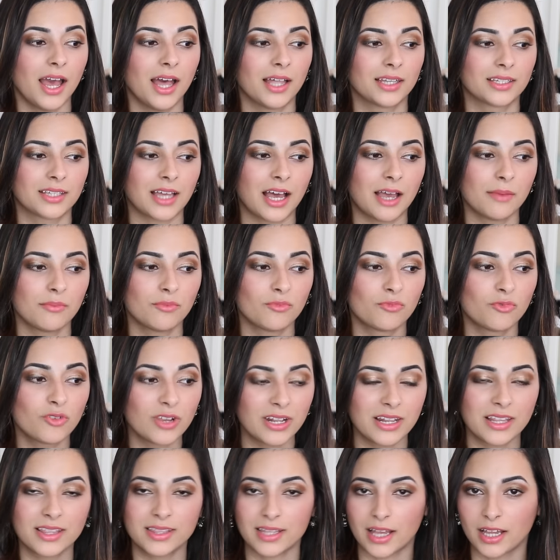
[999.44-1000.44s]
And I'm
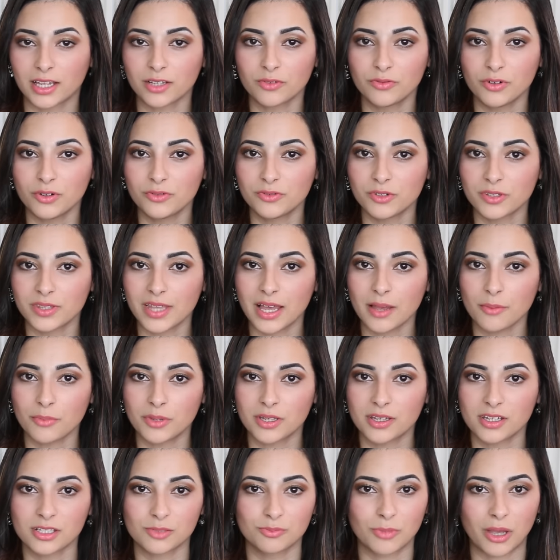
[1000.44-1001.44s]
really thankful for that
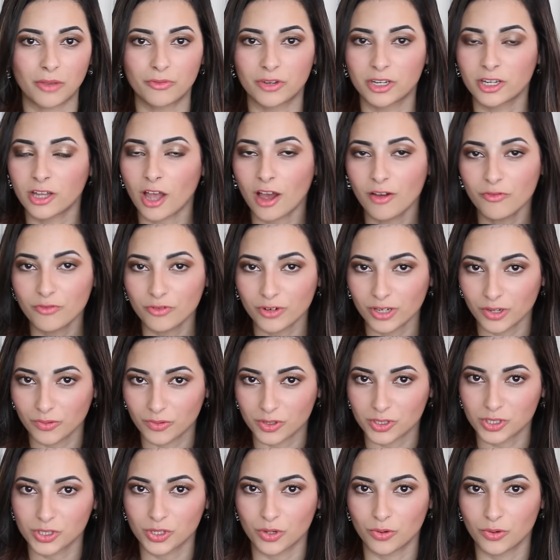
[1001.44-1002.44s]
because my recovery
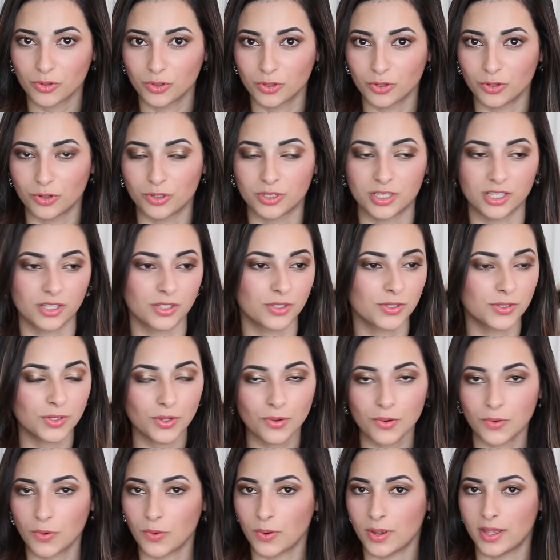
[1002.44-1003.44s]
was so good and
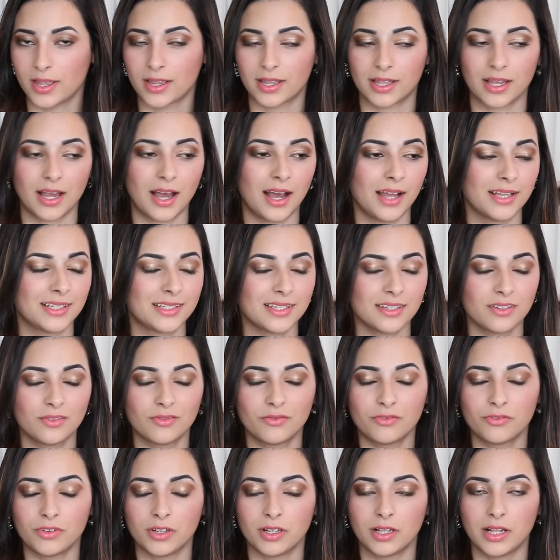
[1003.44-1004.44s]
so quick. I
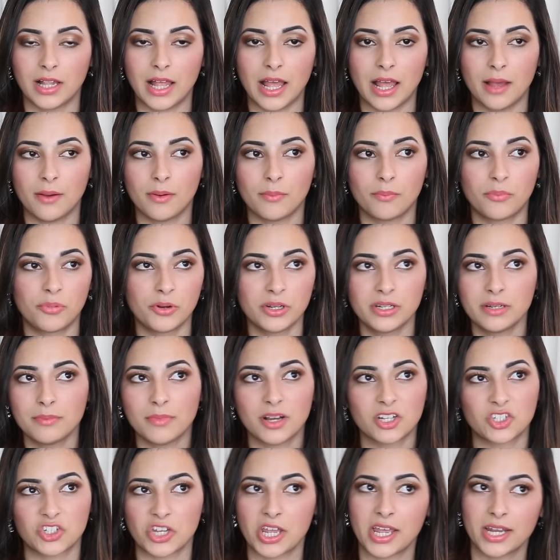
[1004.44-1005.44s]
didn't feel pretty
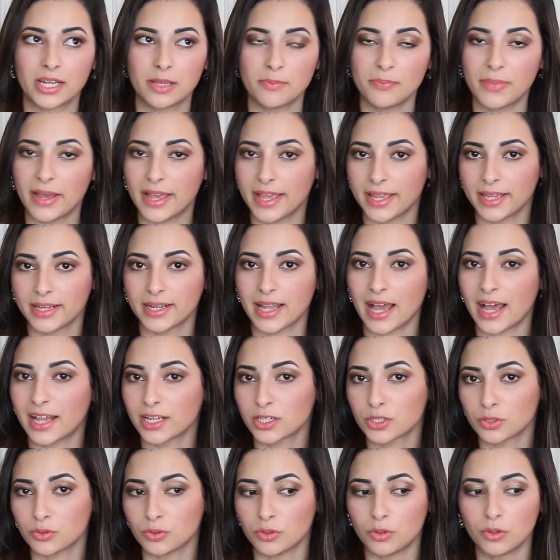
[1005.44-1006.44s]
much any pain
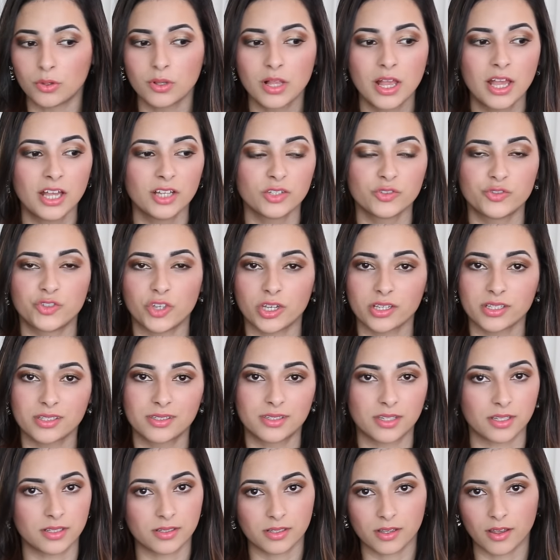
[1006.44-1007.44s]
at all,
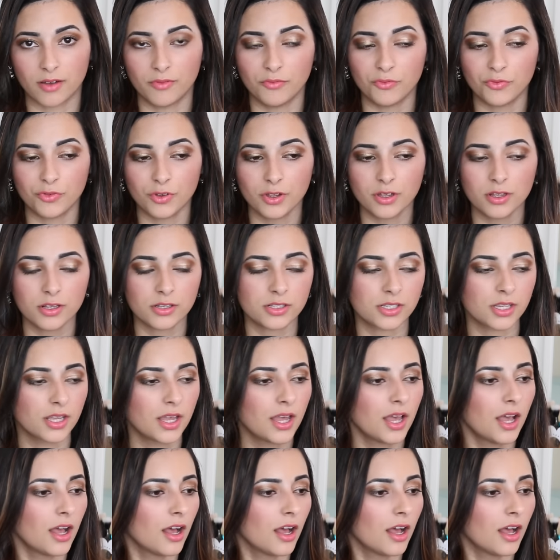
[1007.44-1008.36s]
just discomfort.